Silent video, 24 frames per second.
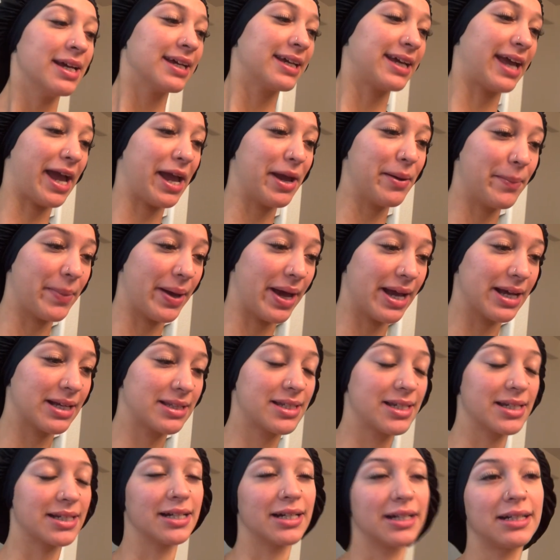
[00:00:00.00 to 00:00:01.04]
Came back,
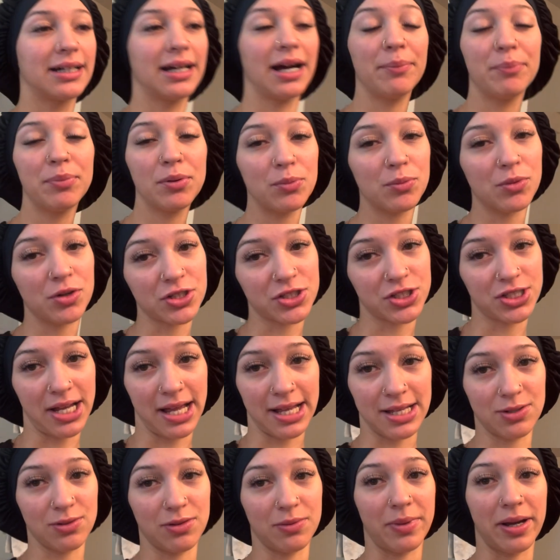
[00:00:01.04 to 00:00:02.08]
took a couple more
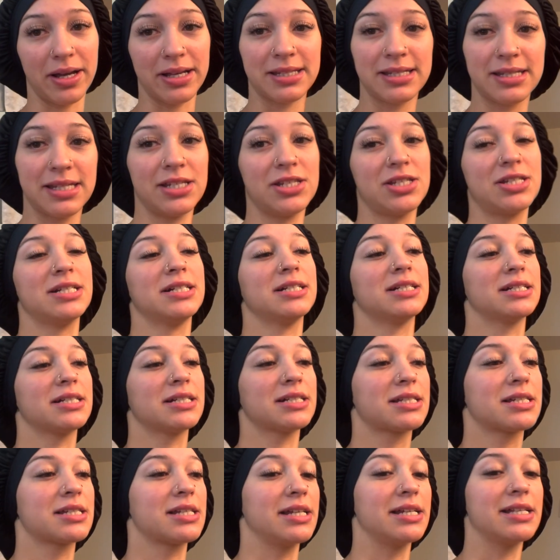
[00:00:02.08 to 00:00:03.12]
shots with my
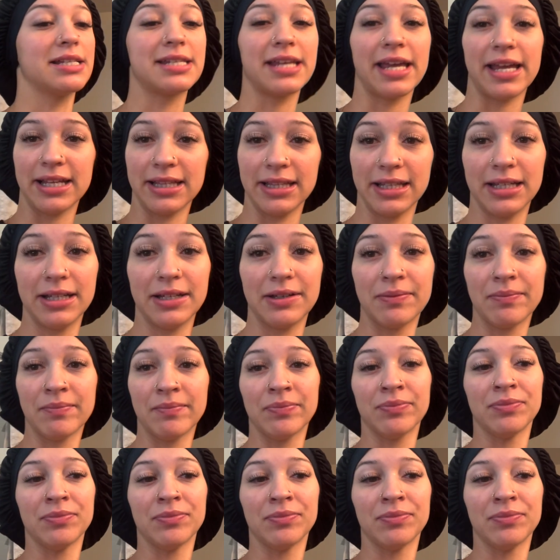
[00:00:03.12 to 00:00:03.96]
sisters and Taylor,